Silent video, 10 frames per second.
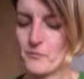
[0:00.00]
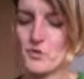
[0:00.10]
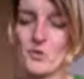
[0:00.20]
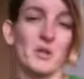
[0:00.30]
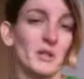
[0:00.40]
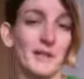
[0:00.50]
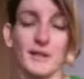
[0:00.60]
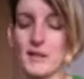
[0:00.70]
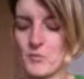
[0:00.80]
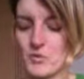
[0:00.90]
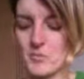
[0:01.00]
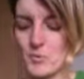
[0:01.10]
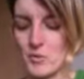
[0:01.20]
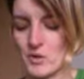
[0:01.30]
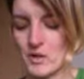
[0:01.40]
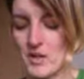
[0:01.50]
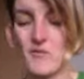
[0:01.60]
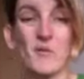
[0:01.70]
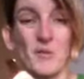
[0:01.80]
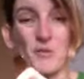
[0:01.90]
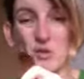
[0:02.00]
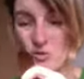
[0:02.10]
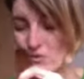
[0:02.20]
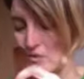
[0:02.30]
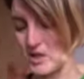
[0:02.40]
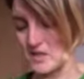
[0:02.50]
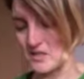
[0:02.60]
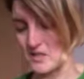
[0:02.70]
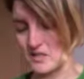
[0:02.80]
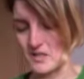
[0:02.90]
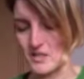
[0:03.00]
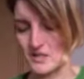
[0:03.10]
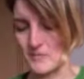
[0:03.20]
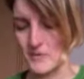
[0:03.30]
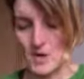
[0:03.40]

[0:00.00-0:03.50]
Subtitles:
so clearly it must be working even if you do it for years and years and years.